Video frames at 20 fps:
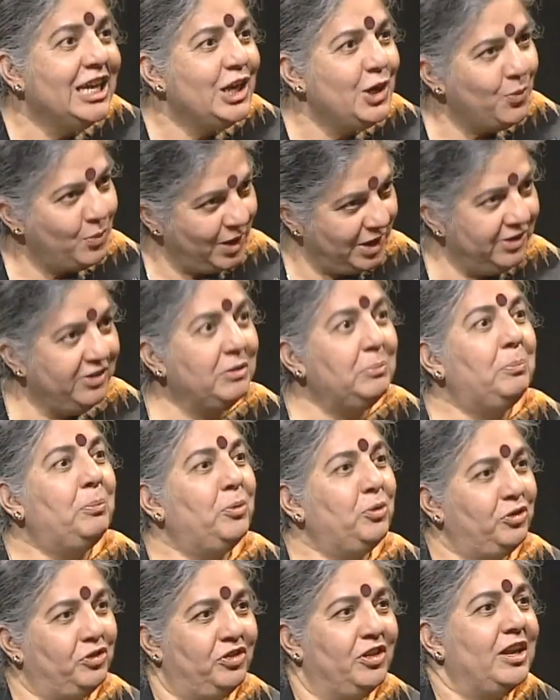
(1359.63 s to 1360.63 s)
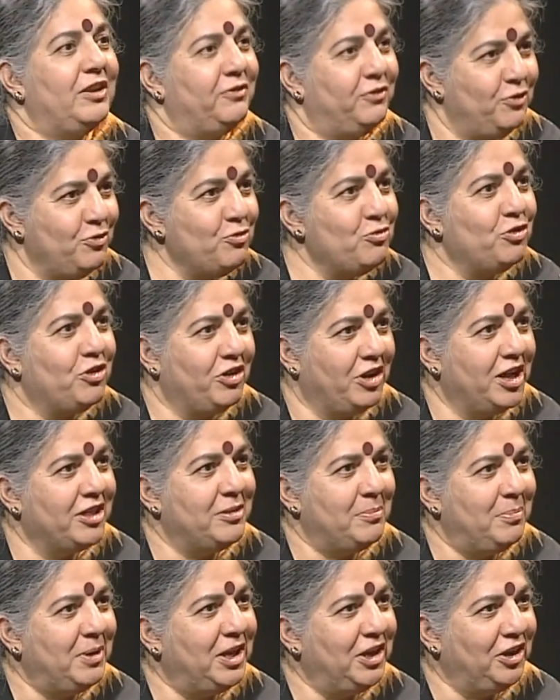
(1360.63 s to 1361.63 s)
he went and put that food
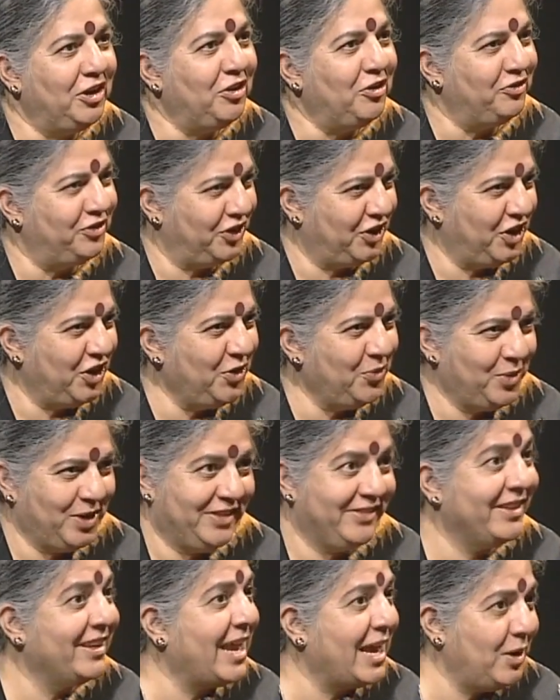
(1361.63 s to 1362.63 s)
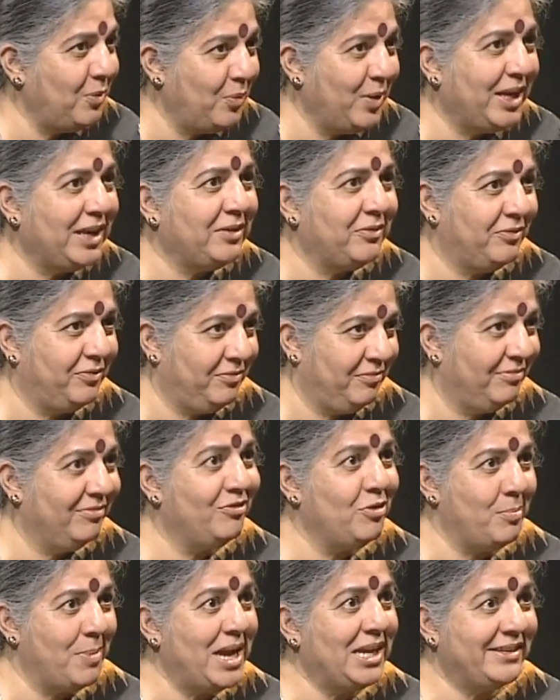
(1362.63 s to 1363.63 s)
at the beginning of the queue and said, "I'll wait
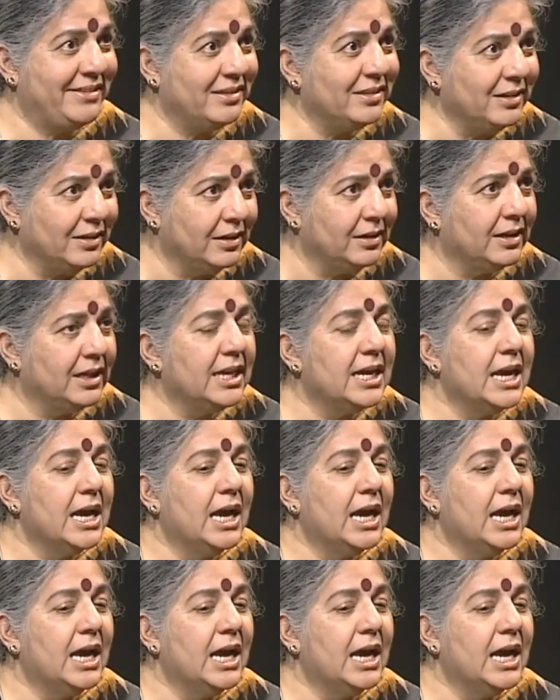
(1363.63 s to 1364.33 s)
for my turn."